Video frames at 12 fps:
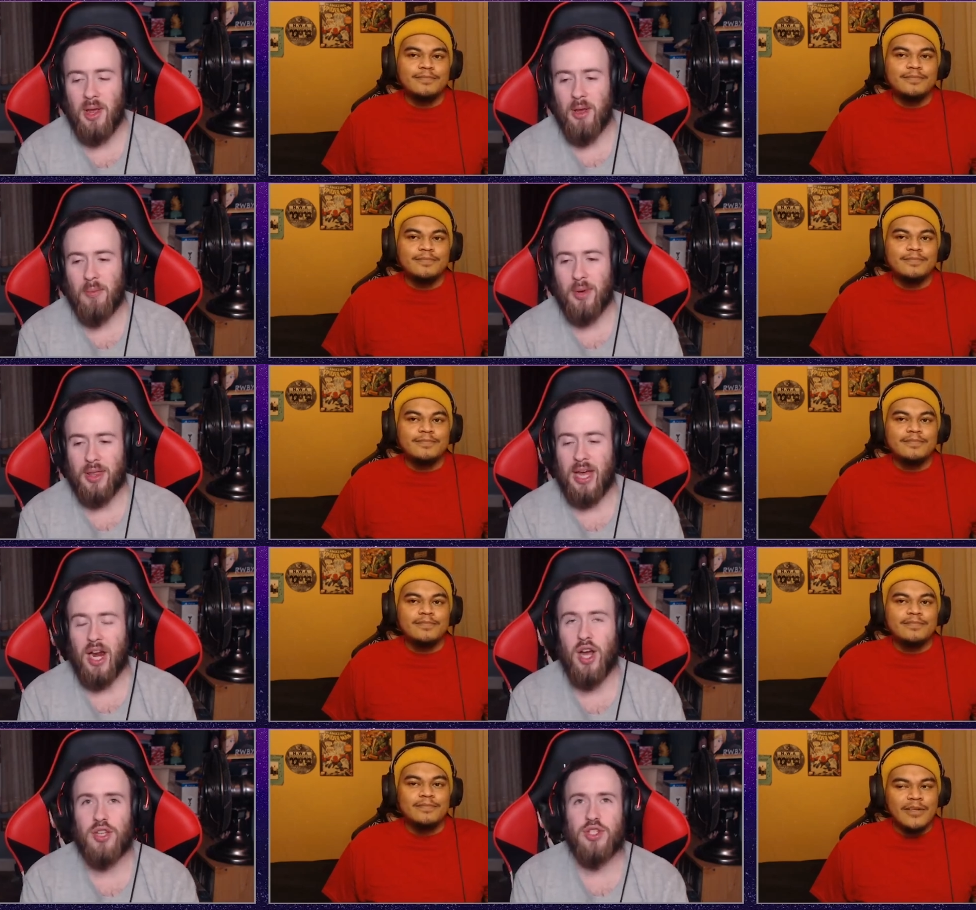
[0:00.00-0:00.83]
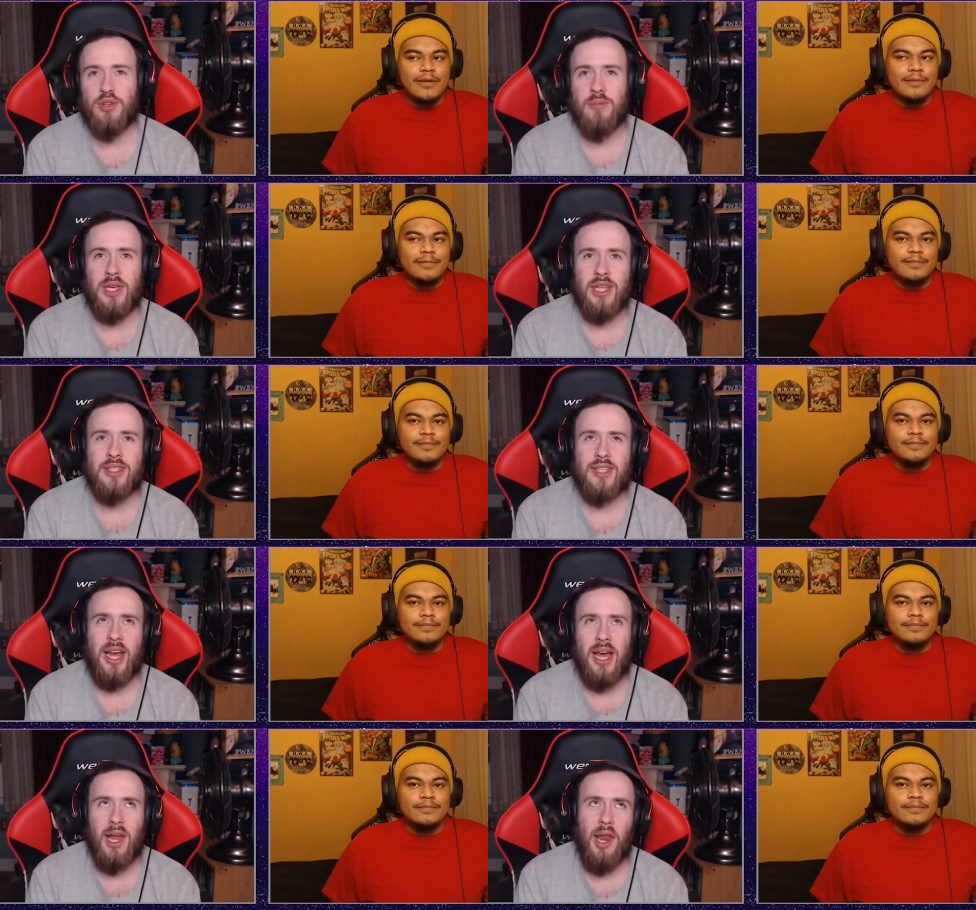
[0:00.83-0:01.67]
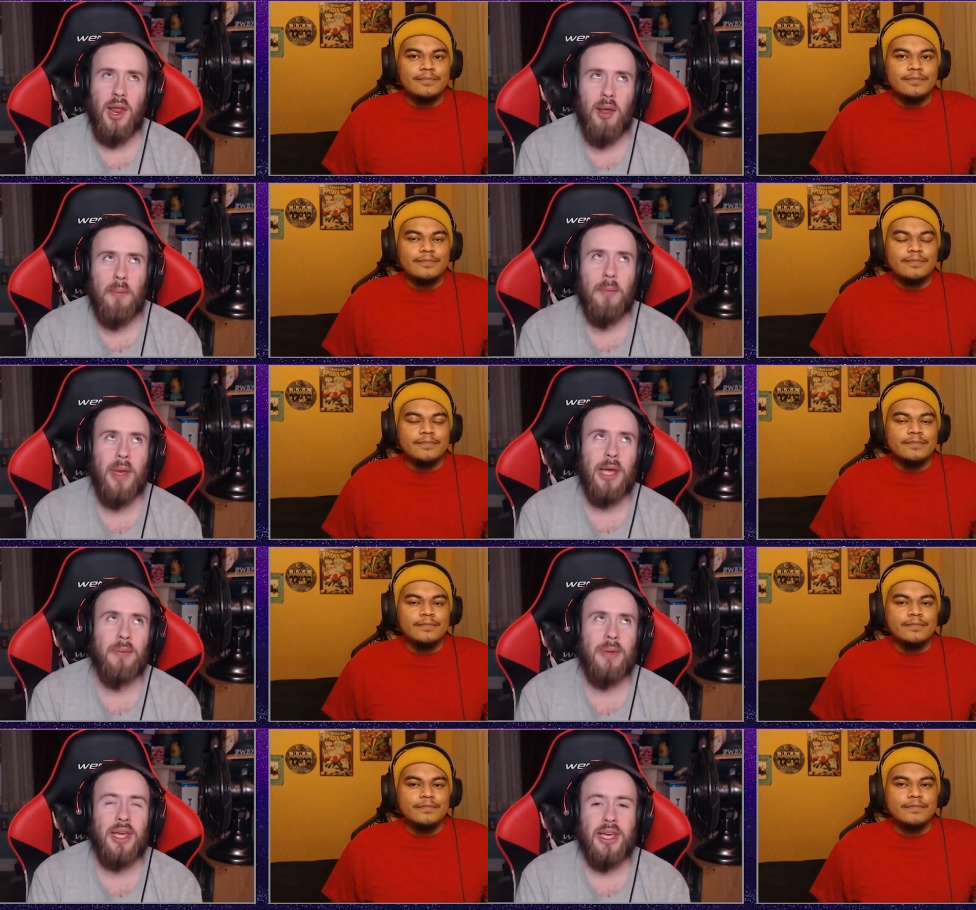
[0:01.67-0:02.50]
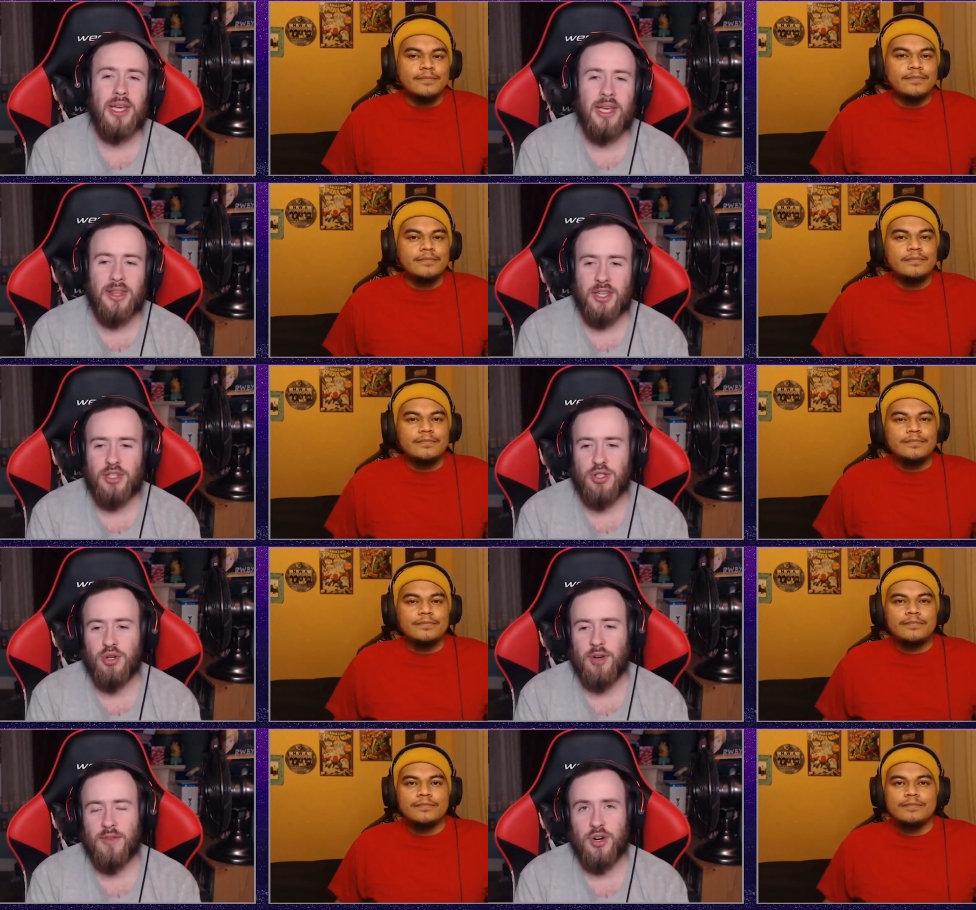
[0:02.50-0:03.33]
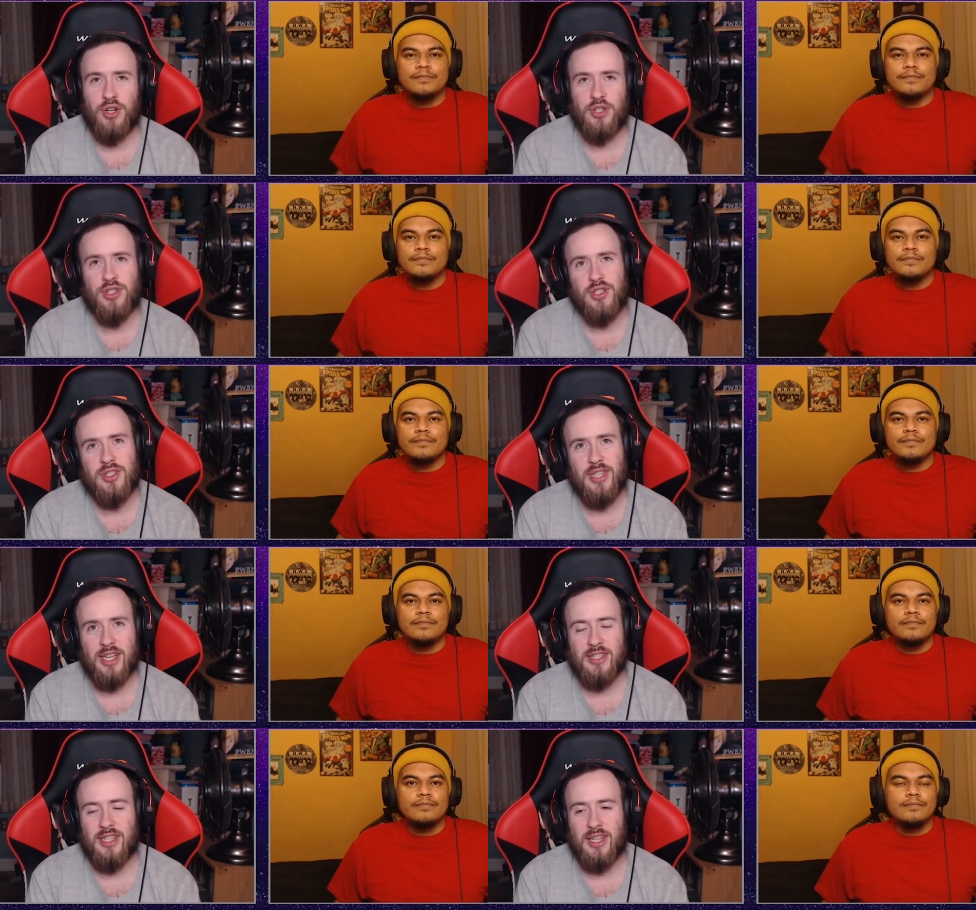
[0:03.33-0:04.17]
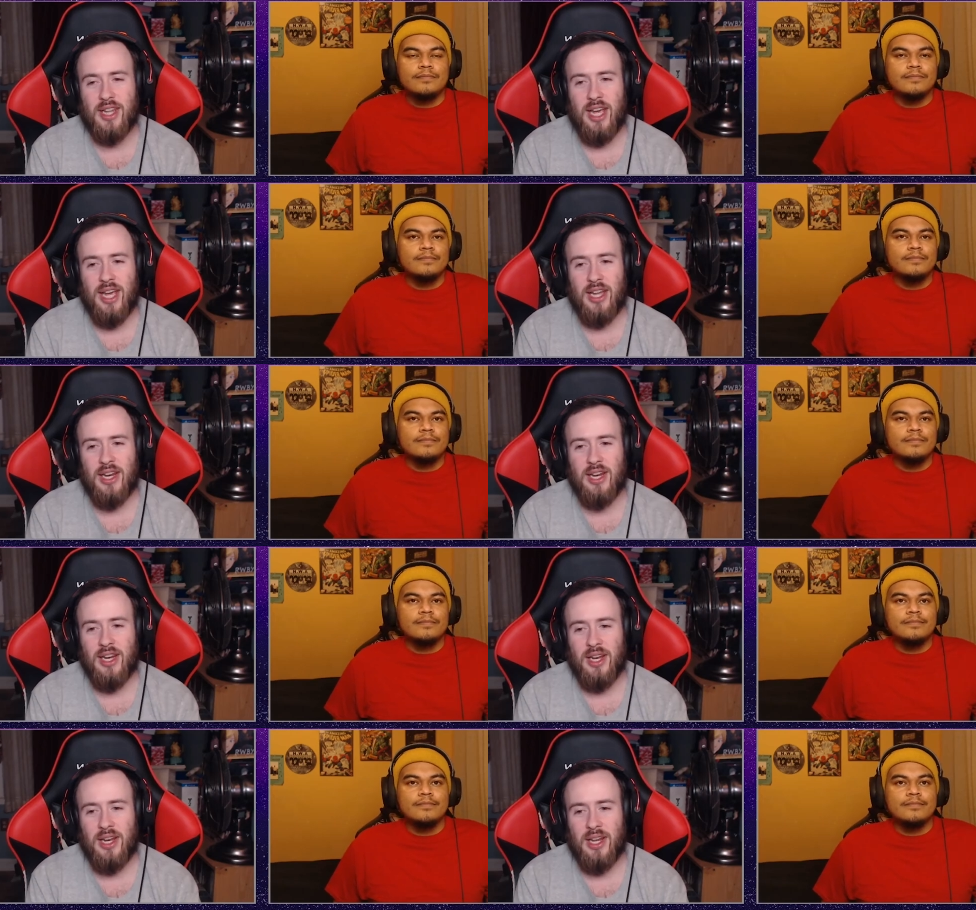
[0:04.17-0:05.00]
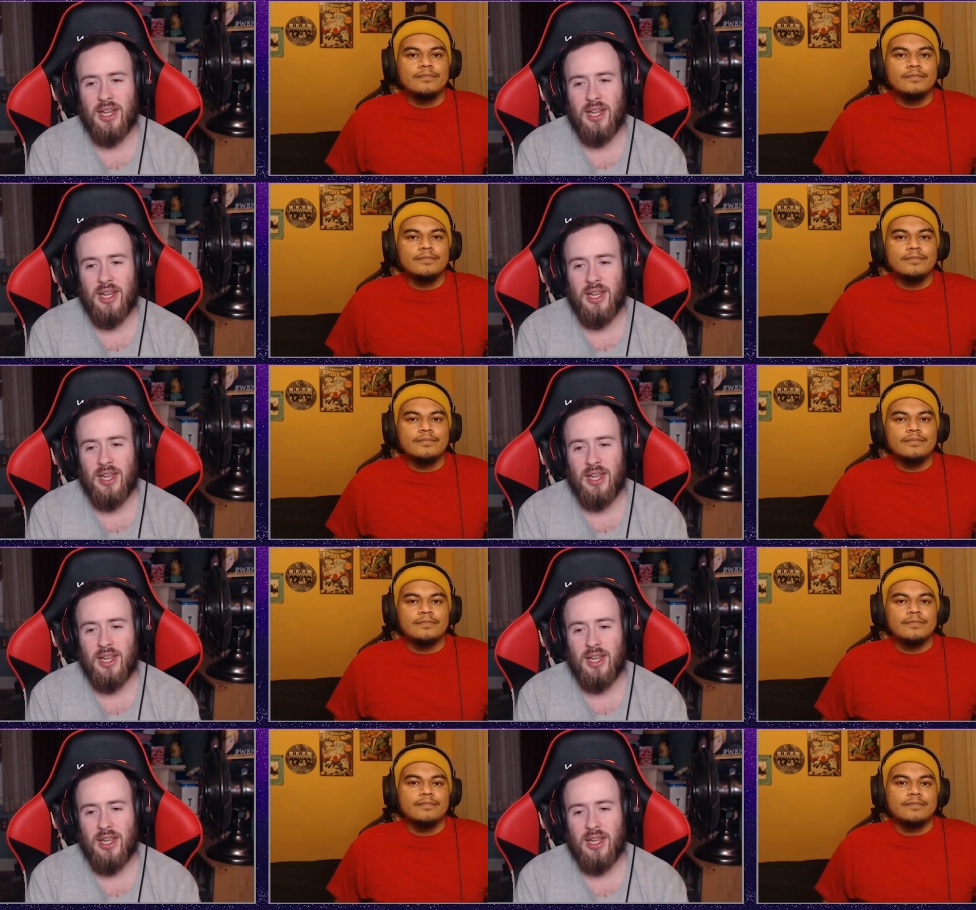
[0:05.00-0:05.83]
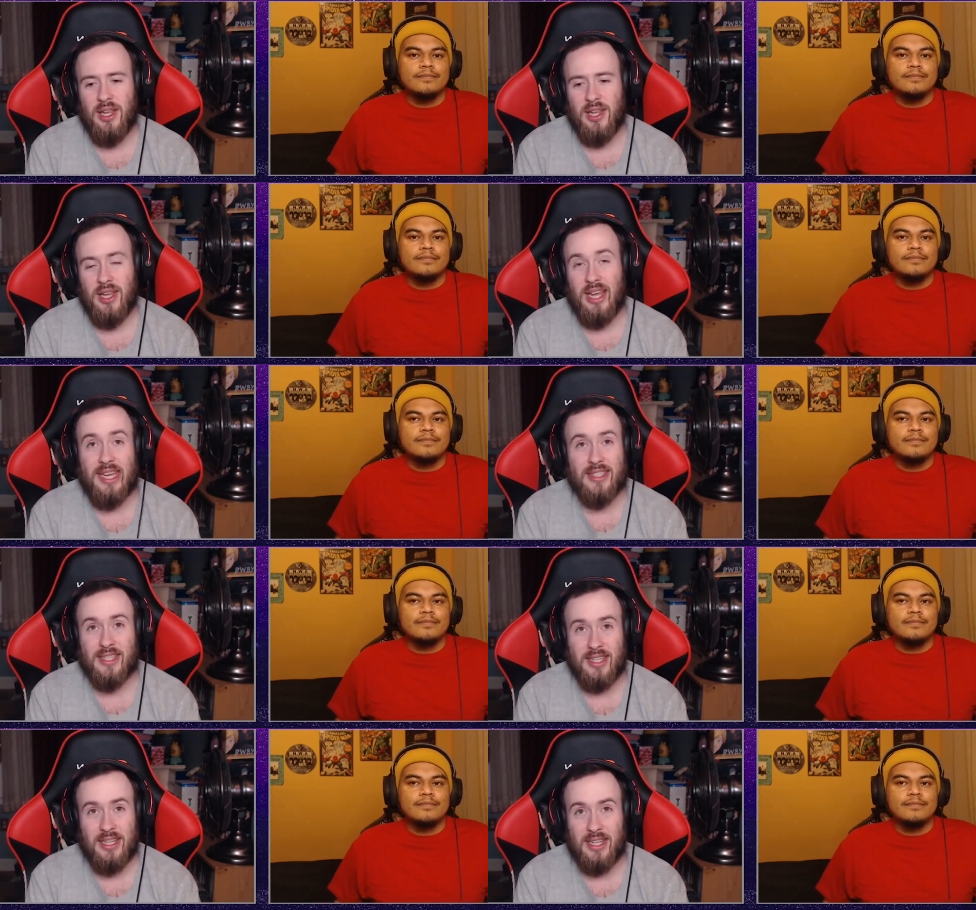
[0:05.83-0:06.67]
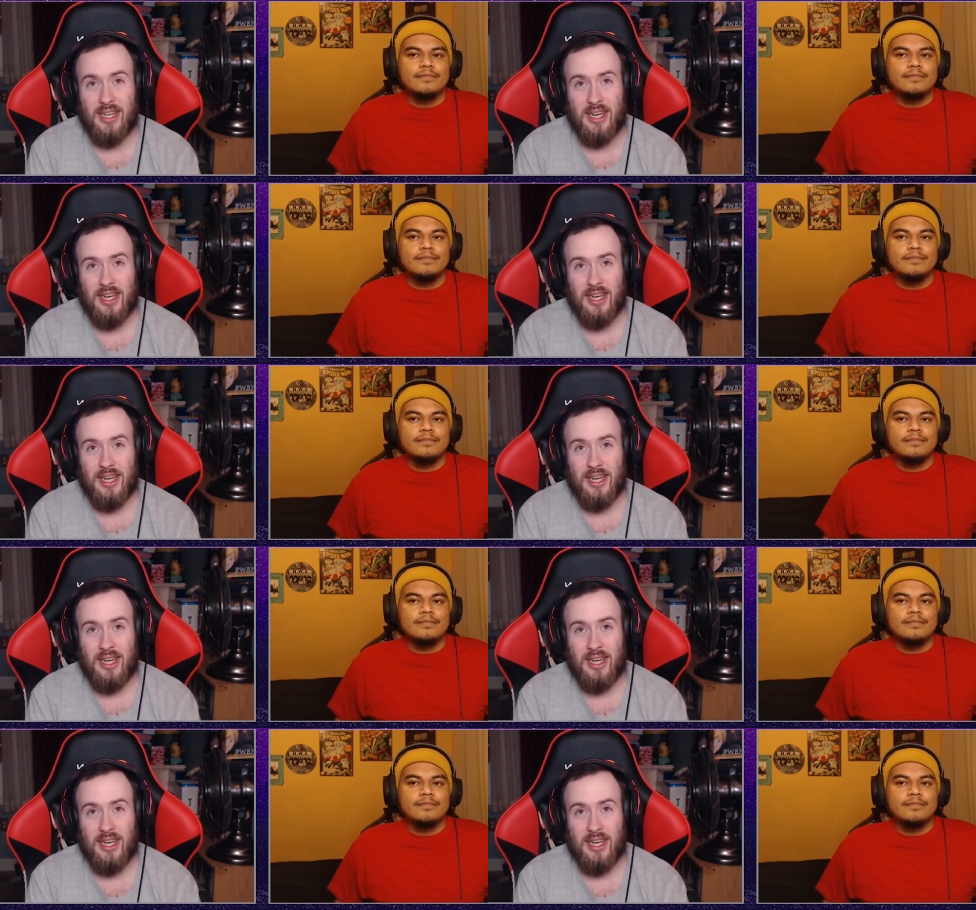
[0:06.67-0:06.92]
Speaker 1: But that also yeah. means that maybe in this universe, Destiny Land isn't